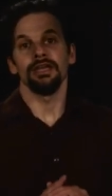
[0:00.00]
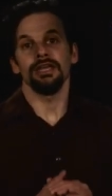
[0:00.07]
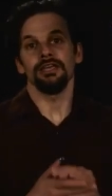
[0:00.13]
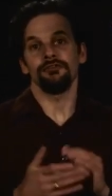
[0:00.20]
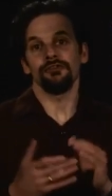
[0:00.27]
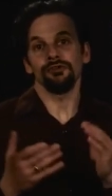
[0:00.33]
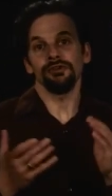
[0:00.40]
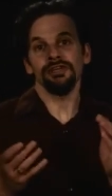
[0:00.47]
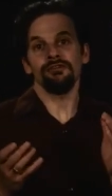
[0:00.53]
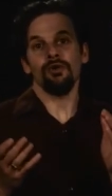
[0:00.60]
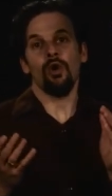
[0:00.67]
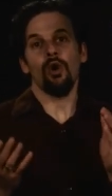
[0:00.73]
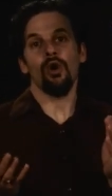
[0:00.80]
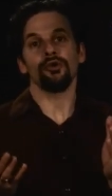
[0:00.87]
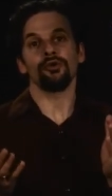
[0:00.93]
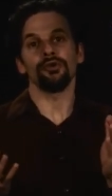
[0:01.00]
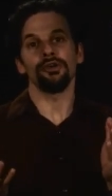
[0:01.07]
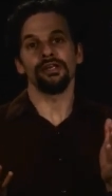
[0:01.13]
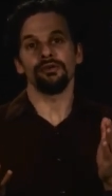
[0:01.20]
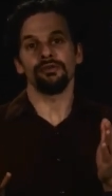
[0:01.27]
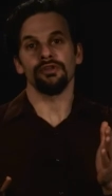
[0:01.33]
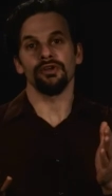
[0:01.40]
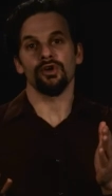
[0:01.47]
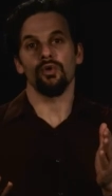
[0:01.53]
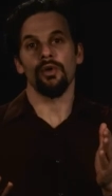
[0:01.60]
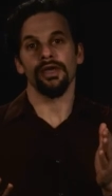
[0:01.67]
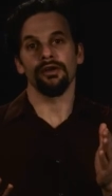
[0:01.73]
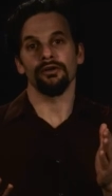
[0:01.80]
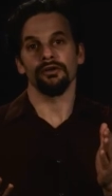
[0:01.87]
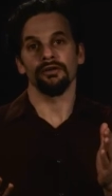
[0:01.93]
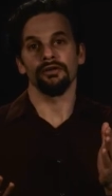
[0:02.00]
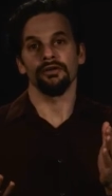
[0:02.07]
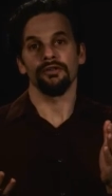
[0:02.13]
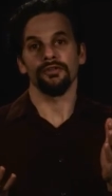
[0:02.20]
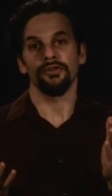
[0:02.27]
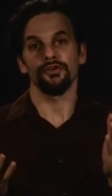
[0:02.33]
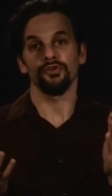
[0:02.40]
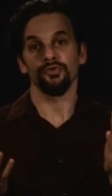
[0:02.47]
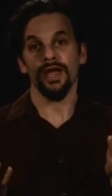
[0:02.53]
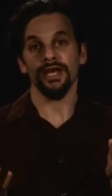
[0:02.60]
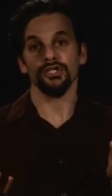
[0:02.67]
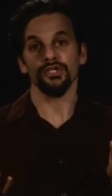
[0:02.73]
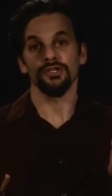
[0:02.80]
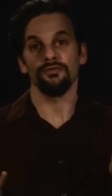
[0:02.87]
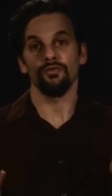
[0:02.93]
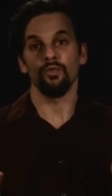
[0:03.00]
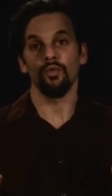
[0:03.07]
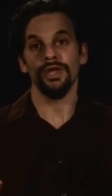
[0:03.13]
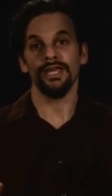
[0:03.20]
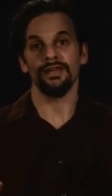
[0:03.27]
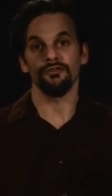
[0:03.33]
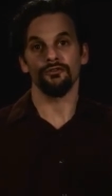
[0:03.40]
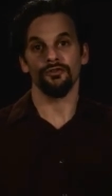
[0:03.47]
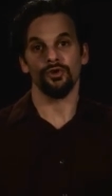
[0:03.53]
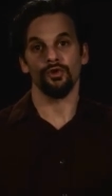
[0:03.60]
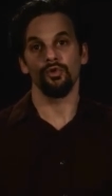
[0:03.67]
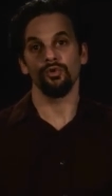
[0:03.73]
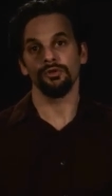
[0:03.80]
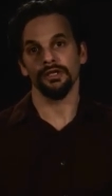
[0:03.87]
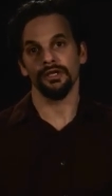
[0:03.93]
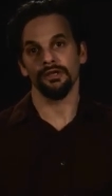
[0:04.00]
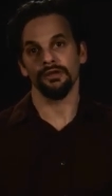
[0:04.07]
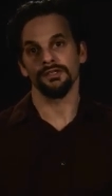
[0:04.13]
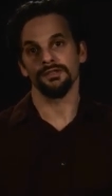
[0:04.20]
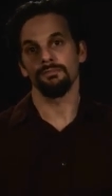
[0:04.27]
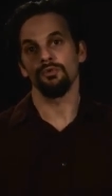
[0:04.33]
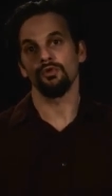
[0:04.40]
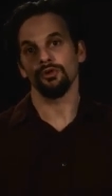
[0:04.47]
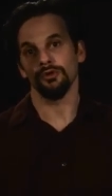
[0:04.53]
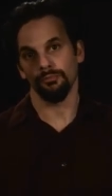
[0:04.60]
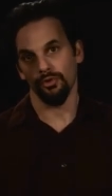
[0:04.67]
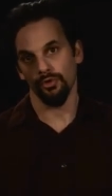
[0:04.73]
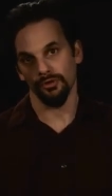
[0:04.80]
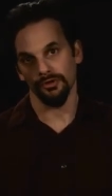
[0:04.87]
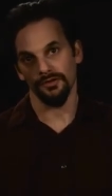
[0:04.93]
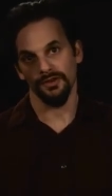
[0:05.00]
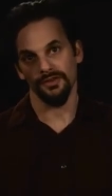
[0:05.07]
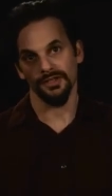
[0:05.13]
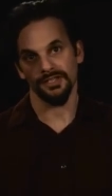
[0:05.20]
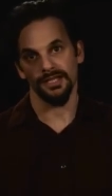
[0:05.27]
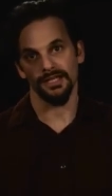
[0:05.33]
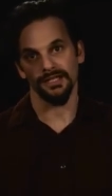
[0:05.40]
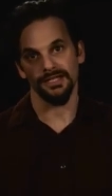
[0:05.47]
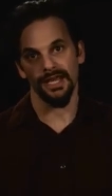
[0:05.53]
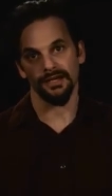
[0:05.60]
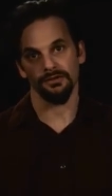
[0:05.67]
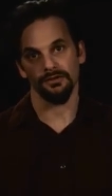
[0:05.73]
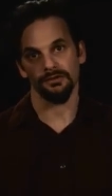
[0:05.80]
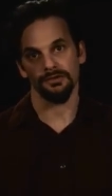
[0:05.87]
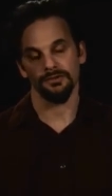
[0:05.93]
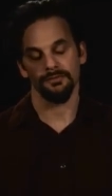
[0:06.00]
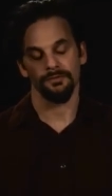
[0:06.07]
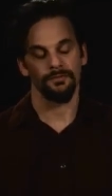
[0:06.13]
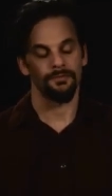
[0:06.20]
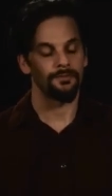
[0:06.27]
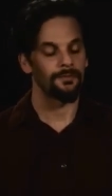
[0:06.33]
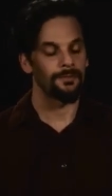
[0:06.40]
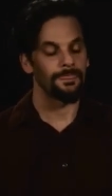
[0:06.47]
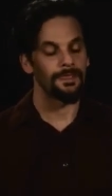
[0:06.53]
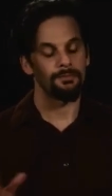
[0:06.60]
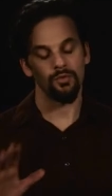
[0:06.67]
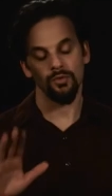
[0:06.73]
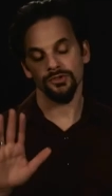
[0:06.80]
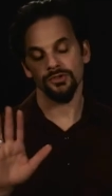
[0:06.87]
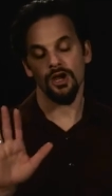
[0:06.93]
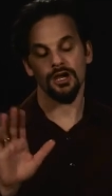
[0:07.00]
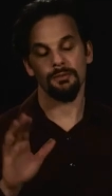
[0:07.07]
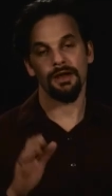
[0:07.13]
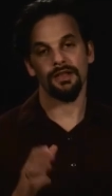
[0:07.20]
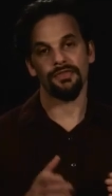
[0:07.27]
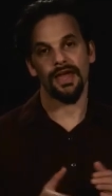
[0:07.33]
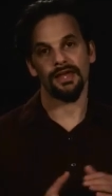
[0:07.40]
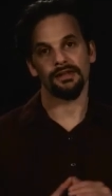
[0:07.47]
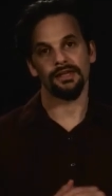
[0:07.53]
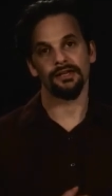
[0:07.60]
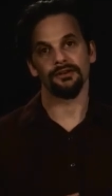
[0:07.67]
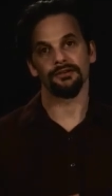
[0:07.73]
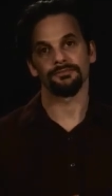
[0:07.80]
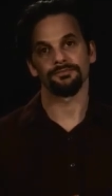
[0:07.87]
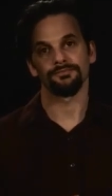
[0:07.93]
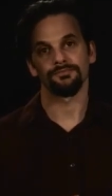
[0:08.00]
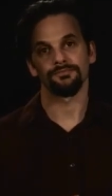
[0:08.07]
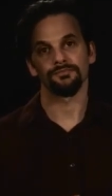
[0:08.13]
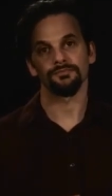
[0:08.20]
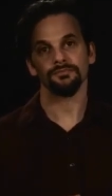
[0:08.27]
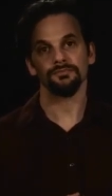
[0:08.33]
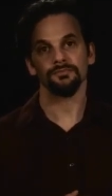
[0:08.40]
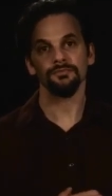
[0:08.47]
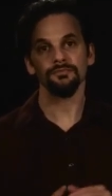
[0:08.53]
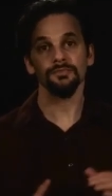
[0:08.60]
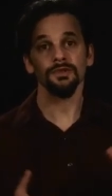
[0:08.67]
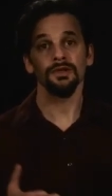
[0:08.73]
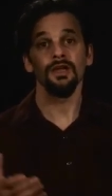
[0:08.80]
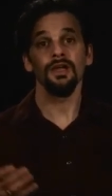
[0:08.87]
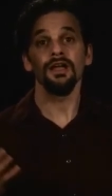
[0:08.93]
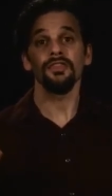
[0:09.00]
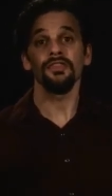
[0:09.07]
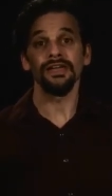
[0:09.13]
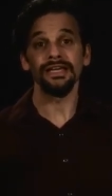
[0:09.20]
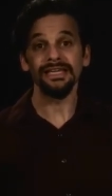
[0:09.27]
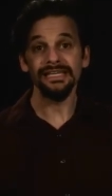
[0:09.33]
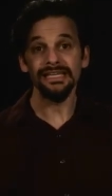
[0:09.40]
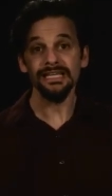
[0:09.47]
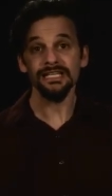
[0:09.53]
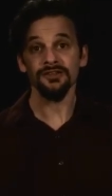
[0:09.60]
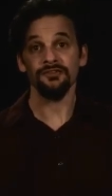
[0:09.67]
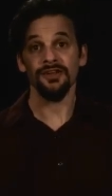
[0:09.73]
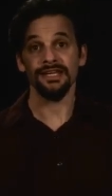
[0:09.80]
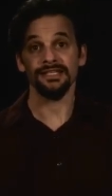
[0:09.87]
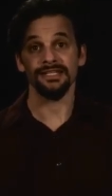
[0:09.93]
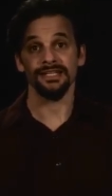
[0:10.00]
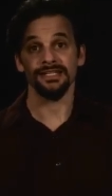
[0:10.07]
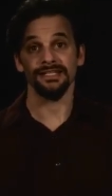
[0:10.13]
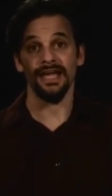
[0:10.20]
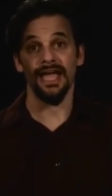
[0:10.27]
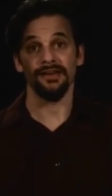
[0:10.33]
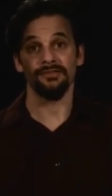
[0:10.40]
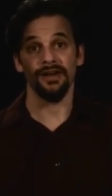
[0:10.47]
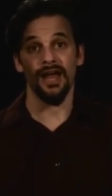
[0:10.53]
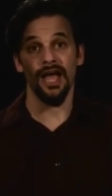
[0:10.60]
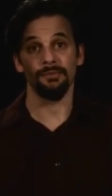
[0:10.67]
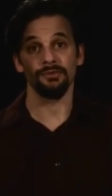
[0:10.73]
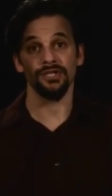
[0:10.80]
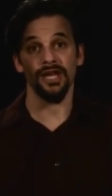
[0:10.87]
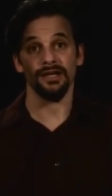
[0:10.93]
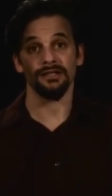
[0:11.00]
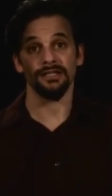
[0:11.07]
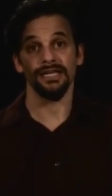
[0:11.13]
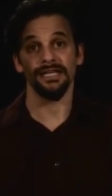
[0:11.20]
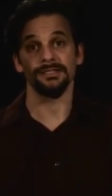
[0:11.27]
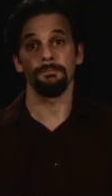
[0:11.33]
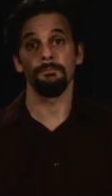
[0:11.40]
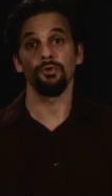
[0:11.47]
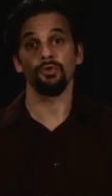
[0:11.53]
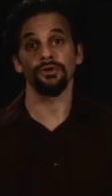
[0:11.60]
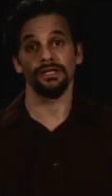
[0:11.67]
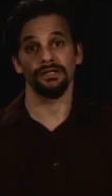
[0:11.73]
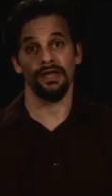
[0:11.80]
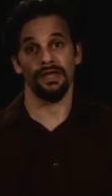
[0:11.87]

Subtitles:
If you live on or near the equator, the direction of wind for cooling is more important than the sun sectors, but we'll talk about that later. The east-facing side of an object gets morning